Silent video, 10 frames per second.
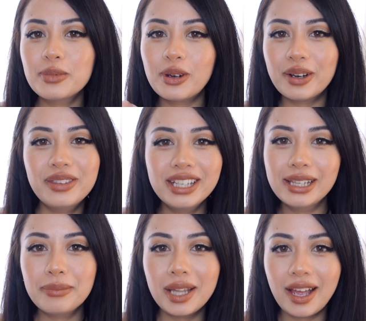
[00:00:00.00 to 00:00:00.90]
I'm sorry if the
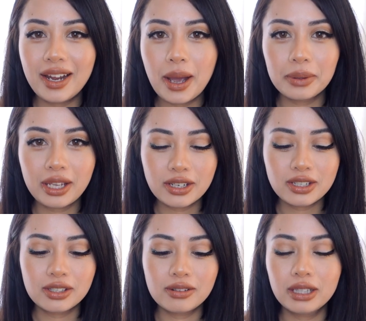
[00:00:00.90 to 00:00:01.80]
lip liner
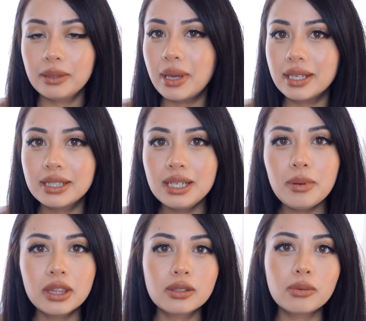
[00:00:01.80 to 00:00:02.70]
application is really messy,
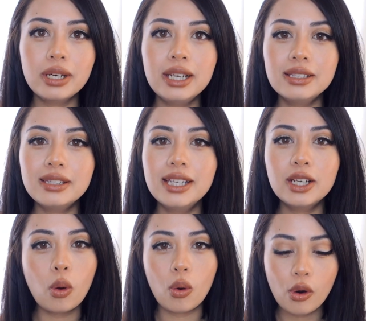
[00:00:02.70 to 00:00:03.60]
but this one is the
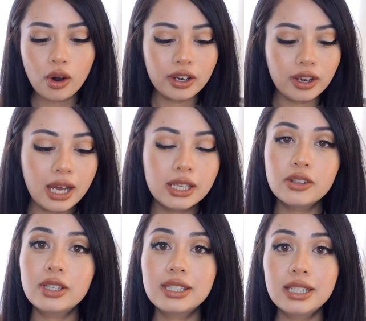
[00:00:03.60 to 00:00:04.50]
Cork. As
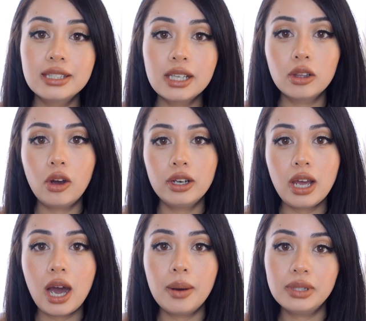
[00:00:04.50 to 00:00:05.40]
you can see, it's a lot
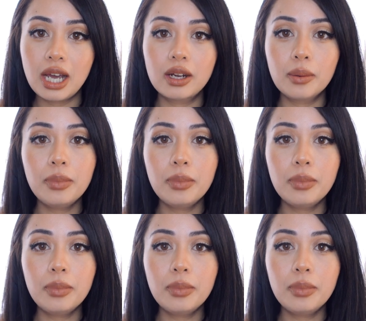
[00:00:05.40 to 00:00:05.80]
darker